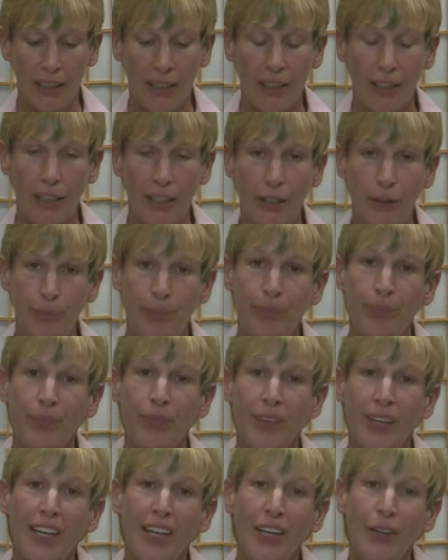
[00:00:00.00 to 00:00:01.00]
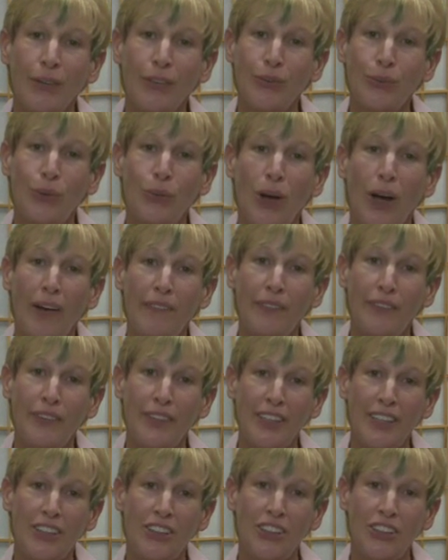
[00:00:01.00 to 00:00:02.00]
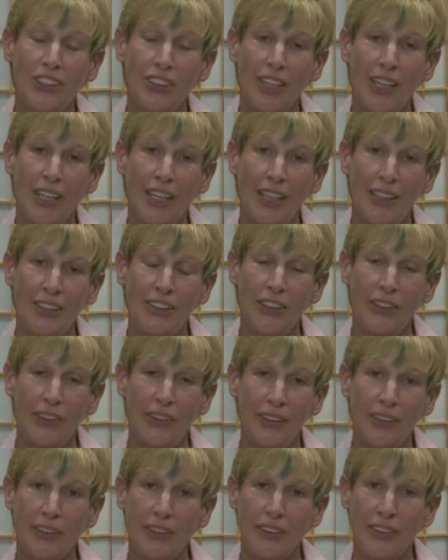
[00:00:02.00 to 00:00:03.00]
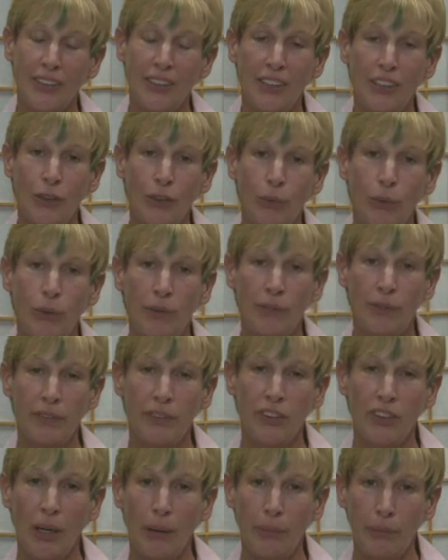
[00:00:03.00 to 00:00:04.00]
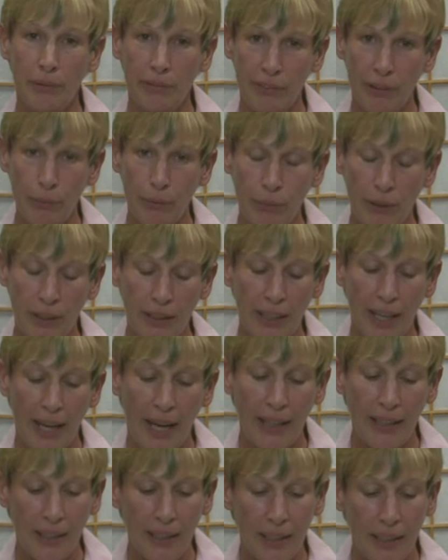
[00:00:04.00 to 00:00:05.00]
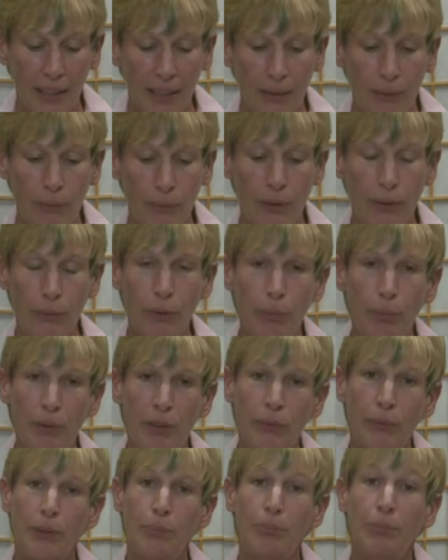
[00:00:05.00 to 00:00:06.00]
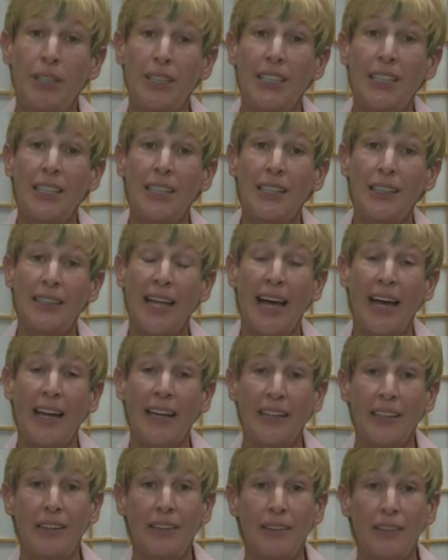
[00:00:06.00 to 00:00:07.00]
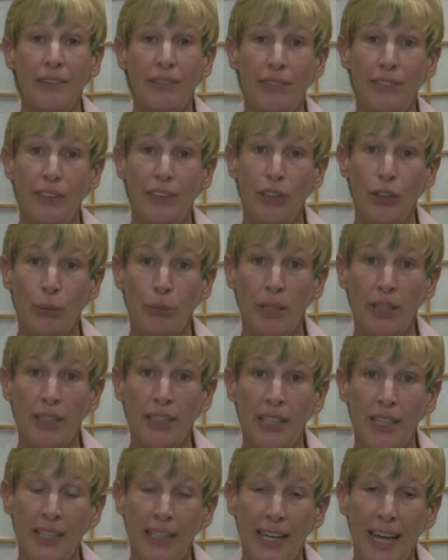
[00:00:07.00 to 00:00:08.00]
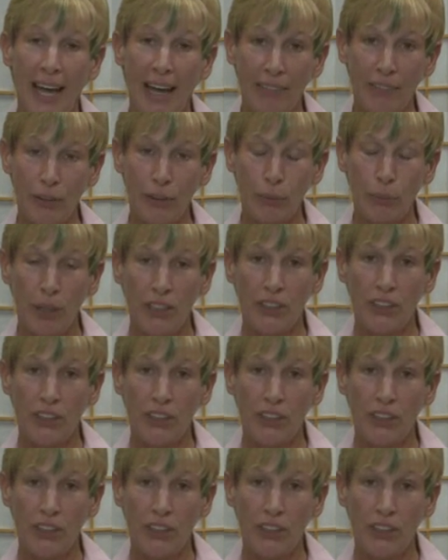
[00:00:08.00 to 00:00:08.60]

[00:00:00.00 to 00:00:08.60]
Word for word: Um, it was raw footage, and Terry Larson did a wonderful job of filming that. We will be repeating that film again after my